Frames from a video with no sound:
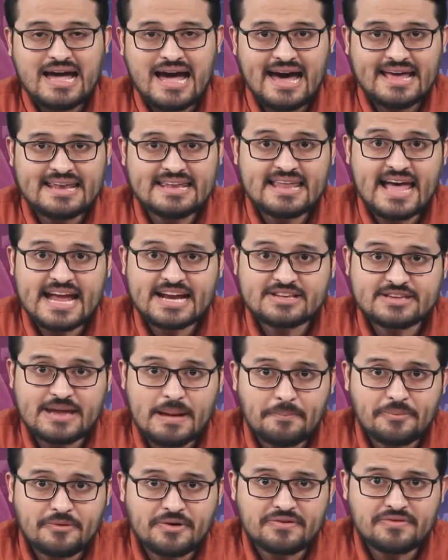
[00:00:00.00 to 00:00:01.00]
Unlike
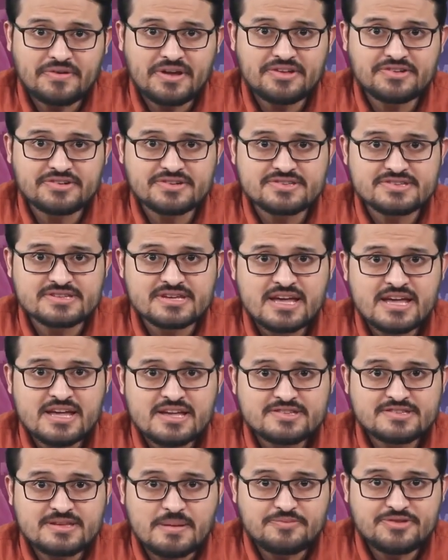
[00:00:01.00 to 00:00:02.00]
temperate regions
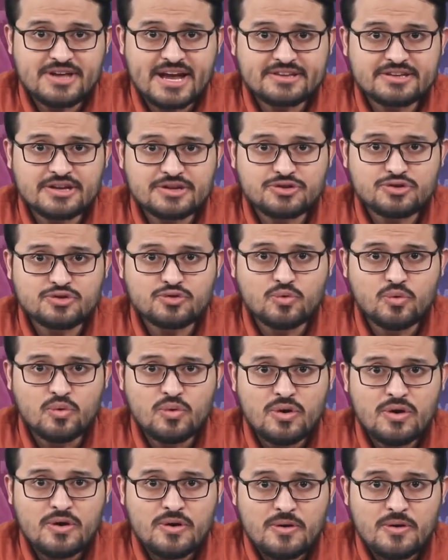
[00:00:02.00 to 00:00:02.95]
subjected to